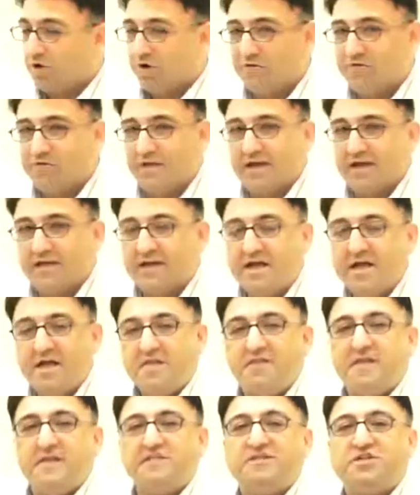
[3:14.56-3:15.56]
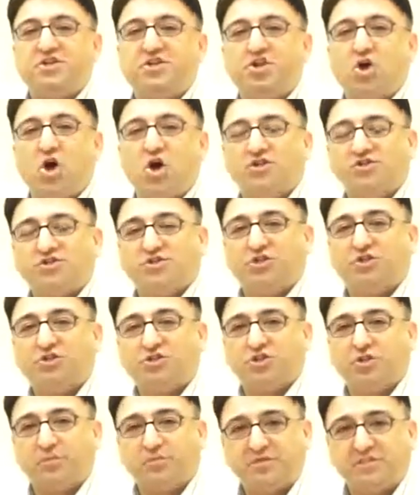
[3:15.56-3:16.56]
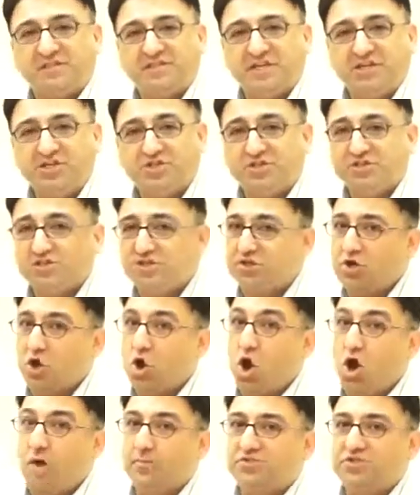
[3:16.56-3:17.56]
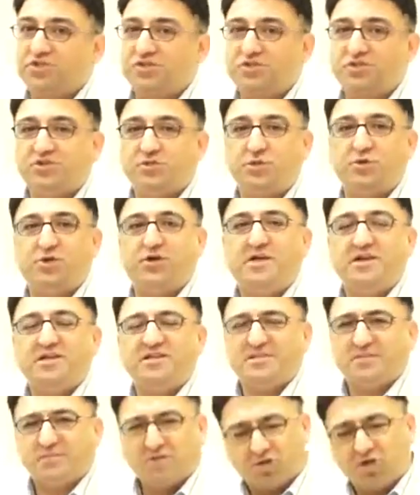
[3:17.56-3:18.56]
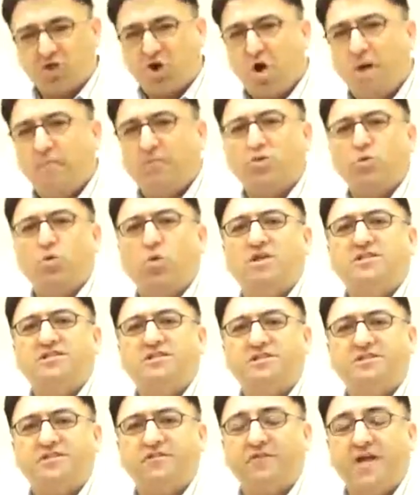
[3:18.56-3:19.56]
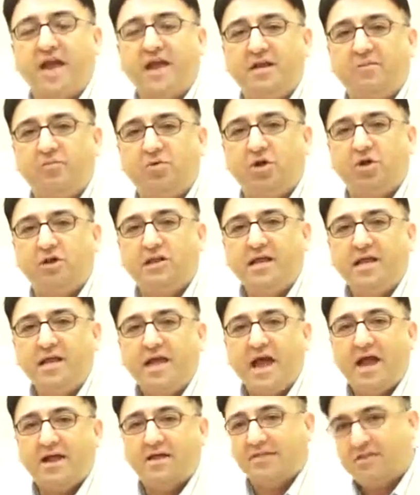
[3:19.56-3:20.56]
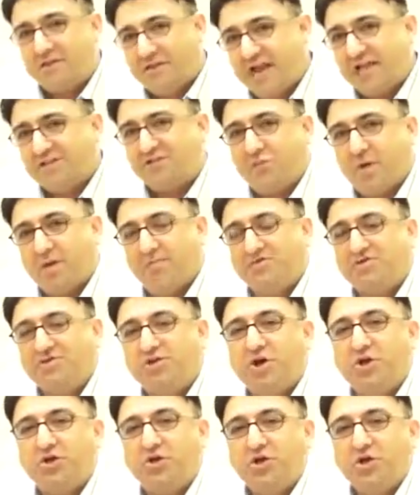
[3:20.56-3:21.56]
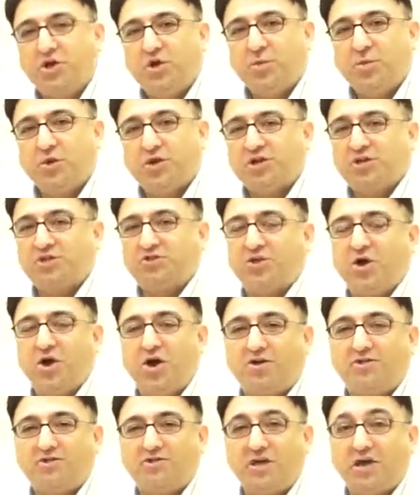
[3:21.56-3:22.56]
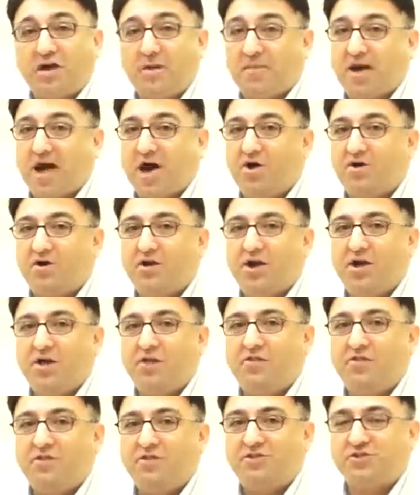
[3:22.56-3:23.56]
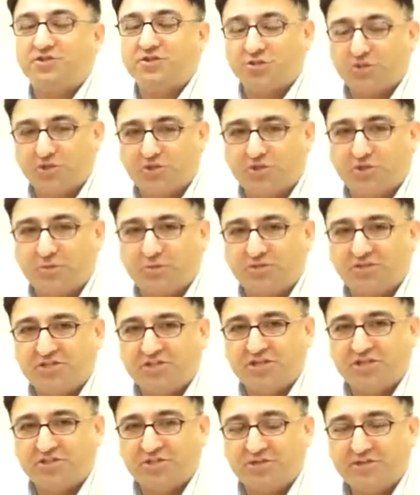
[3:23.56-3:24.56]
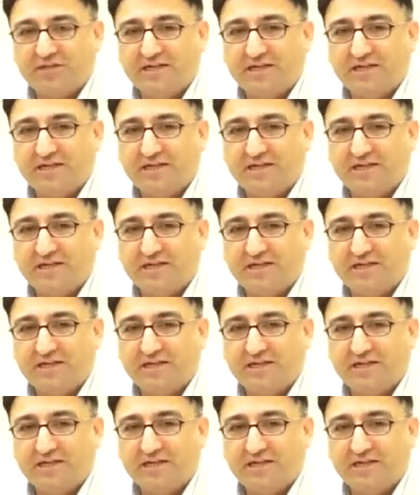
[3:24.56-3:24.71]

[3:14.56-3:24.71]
Perfect. These are the non-surgical procedures and options, or some of the common ones that's available. And in the next webisode, we're going to talk about the surgical procedure.